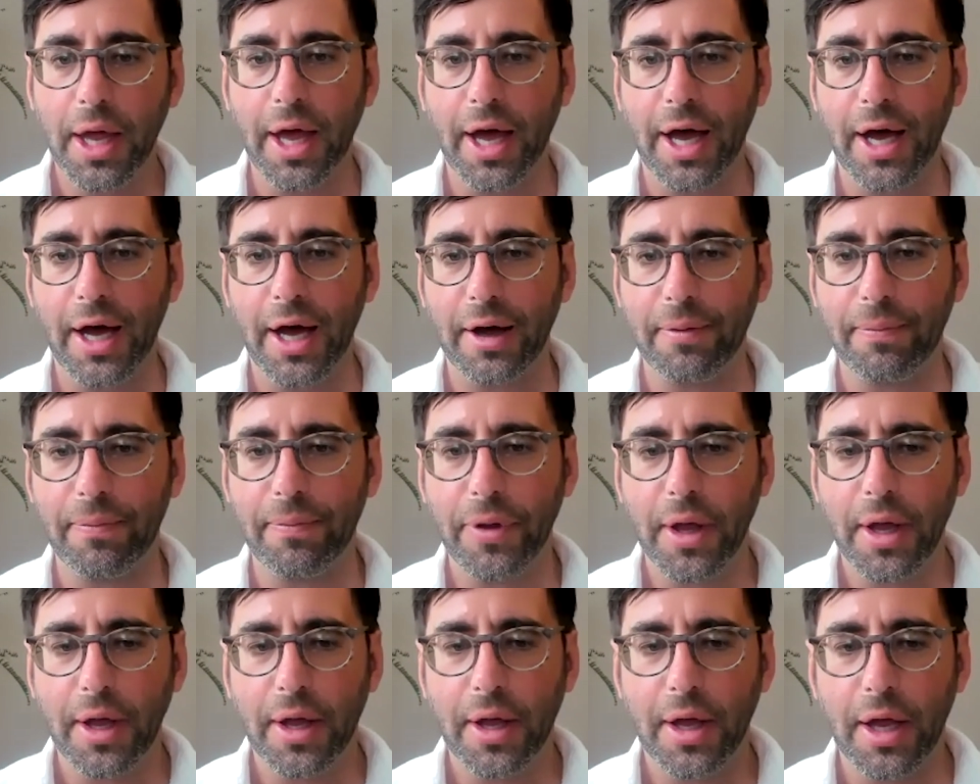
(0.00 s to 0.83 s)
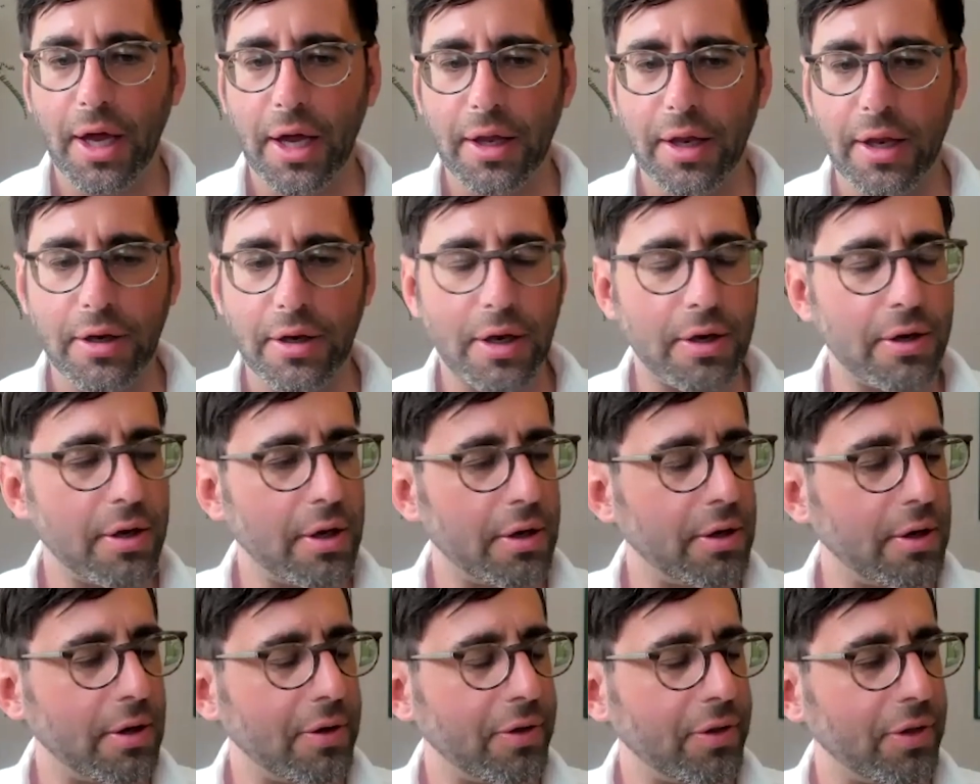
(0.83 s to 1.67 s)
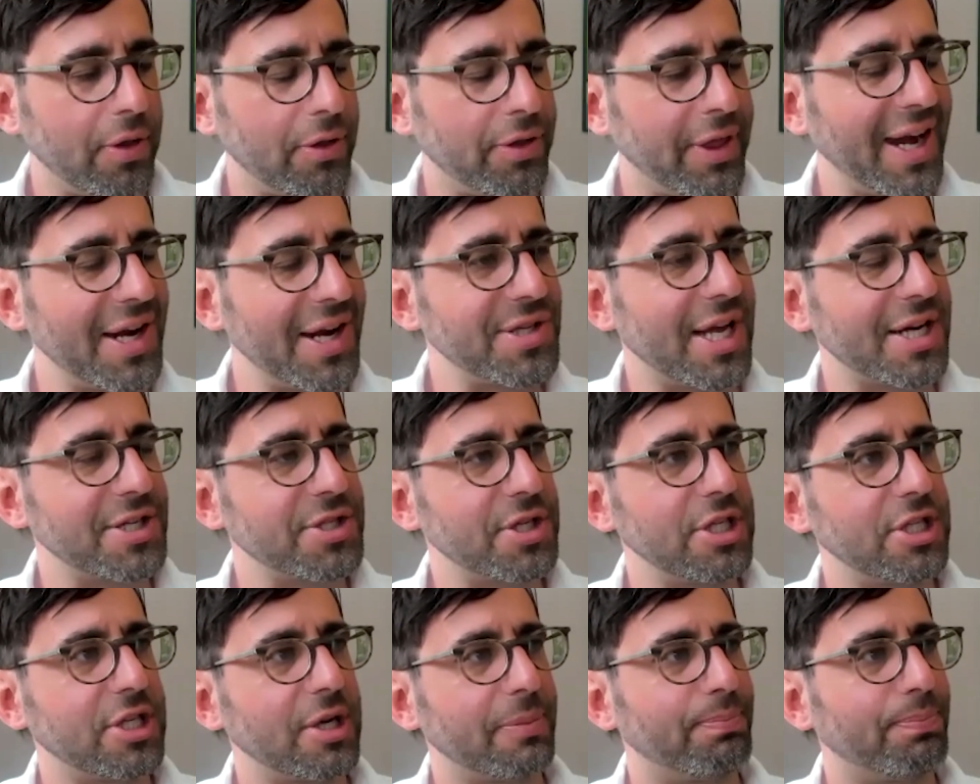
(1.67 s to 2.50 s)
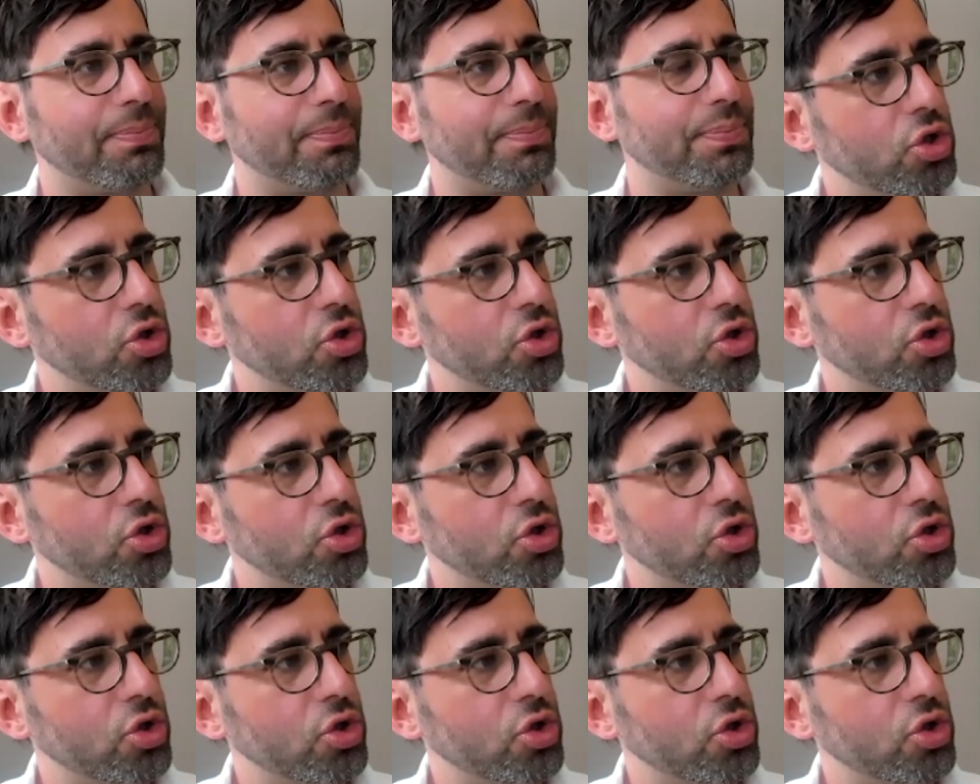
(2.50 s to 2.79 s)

Uh, that is actually to